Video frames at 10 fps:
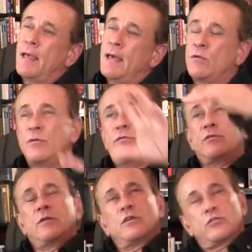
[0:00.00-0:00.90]
And all of a
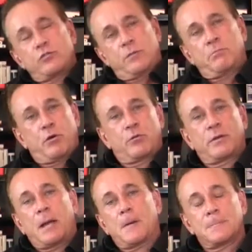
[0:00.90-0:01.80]
sudden the sun
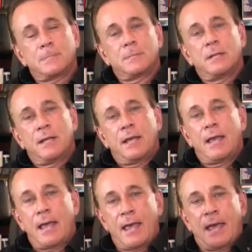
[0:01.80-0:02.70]
poked out,
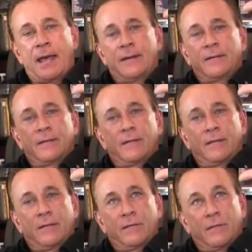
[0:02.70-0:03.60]
and
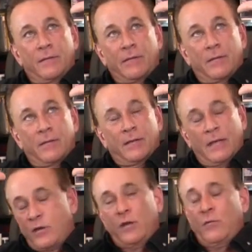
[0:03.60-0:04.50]

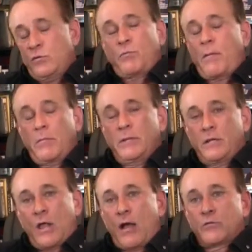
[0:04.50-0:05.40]
it was probably
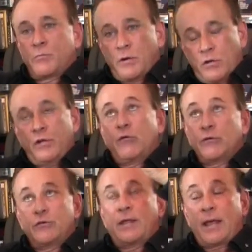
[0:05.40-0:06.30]
clouds, but clear
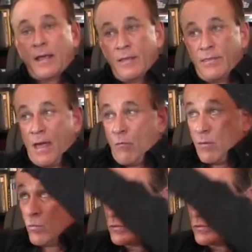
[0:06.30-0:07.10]
as day, that